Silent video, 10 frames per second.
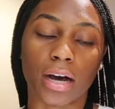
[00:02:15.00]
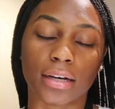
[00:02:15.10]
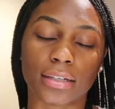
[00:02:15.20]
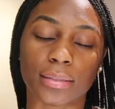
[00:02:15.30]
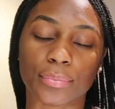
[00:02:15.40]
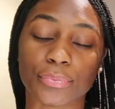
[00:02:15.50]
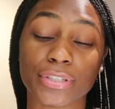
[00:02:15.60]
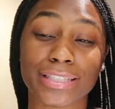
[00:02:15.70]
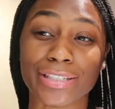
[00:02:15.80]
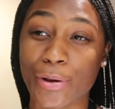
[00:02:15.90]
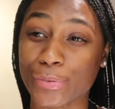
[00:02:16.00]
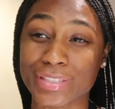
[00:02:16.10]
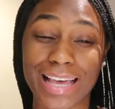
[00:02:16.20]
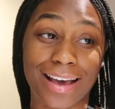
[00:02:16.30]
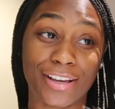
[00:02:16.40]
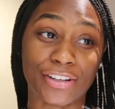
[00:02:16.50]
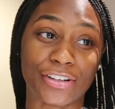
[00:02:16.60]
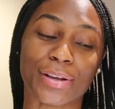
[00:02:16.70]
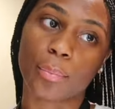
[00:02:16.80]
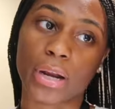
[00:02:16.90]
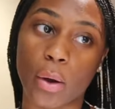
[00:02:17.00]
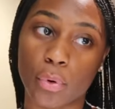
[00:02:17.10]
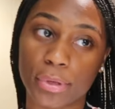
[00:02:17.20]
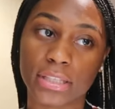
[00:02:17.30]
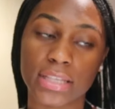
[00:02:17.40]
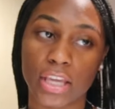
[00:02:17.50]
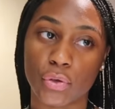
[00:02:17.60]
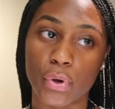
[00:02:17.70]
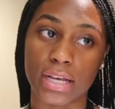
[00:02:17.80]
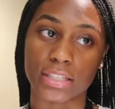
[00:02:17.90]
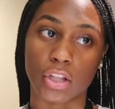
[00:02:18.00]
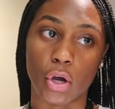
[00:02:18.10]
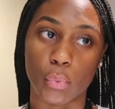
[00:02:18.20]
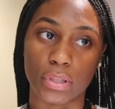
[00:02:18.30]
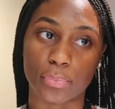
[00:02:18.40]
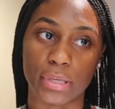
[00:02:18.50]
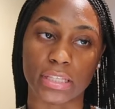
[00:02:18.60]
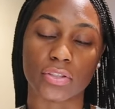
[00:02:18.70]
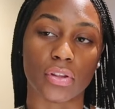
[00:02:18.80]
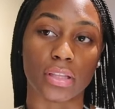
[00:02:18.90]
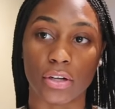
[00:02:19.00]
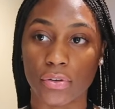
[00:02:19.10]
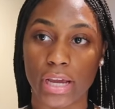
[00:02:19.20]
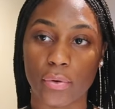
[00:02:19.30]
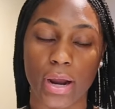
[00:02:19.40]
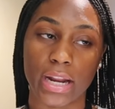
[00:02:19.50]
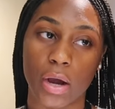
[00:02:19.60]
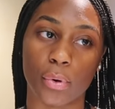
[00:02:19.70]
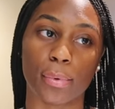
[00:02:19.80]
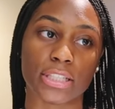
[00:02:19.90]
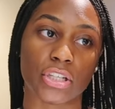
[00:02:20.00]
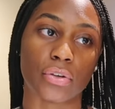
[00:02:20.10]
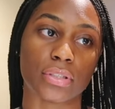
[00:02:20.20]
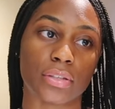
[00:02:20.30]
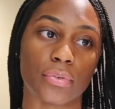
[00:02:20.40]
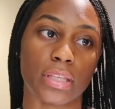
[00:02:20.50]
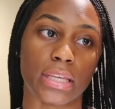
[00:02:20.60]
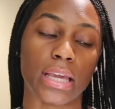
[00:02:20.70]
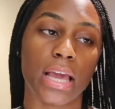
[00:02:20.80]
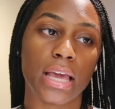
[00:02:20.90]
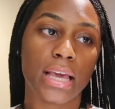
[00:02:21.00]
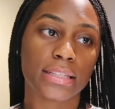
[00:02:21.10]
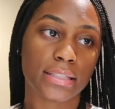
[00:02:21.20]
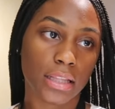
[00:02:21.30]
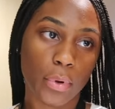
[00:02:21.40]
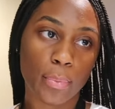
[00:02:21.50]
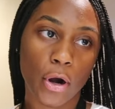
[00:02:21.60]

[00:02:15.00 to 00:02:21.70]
So tired, but I will be taking you guys along with me to the Lido deck right now. We're about to go to the sail away